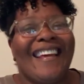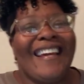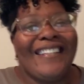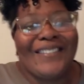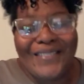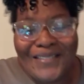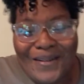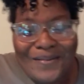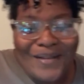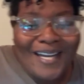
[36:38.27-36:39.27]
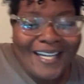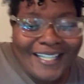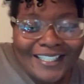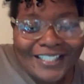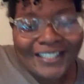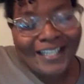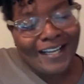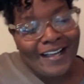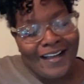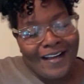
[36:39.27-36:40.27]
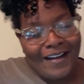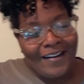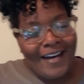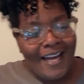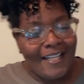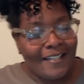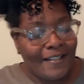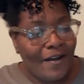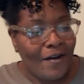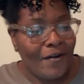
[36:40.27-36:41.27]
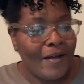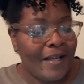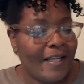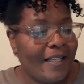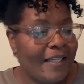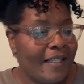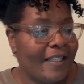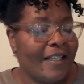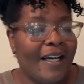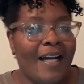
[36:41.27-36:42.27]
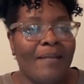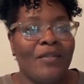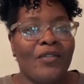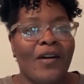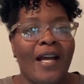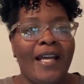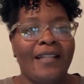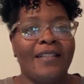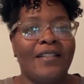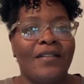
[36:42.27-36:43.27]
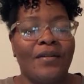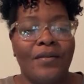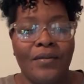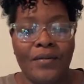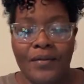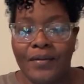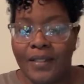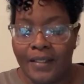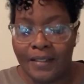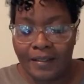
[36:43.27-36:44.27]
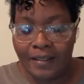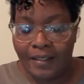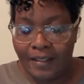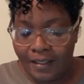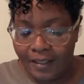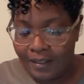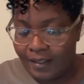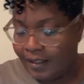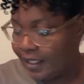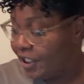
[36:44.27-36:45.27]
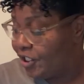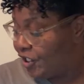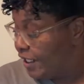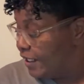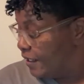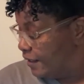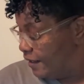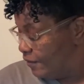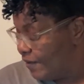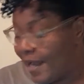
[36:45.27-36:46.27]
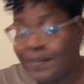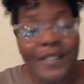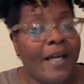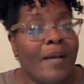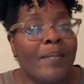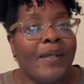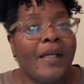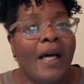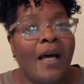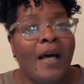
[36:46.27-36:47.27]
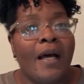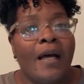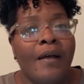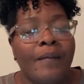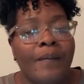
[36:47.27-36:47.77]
Thank you so much. All right, so I'm trying to I just wrapped up uh,